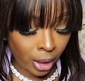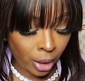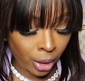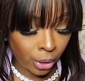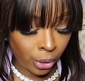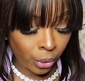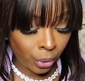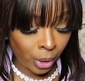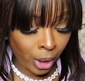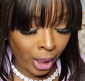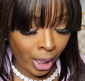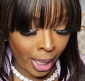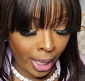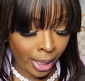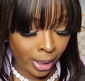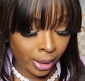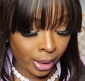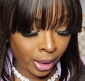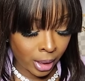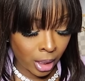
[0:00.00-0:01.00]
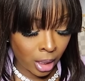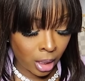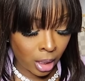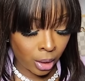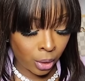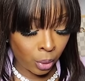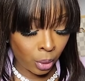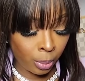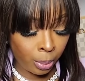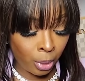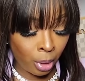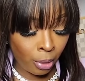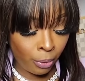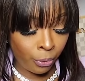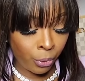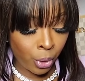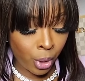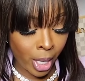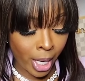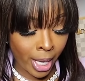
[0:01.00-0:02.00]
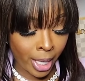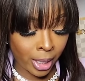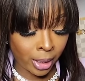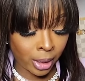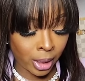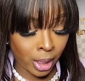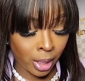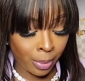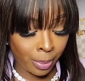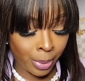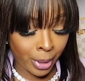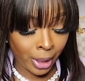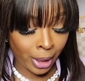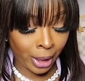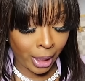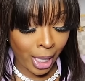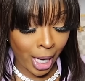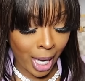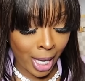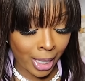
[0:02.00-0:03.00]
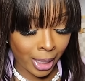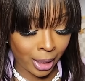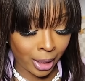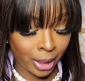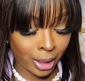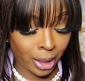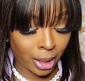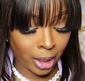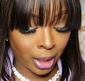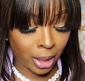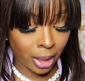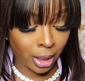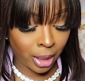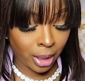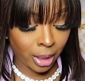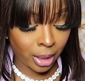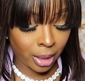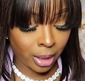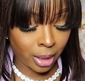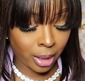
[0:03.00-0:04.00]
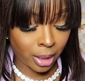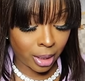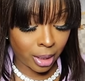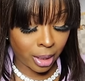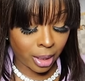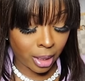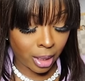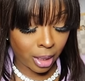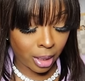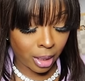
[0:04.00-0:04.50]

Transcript: The 3 ounce, uh, 3.4 ounce of Billie Eilish is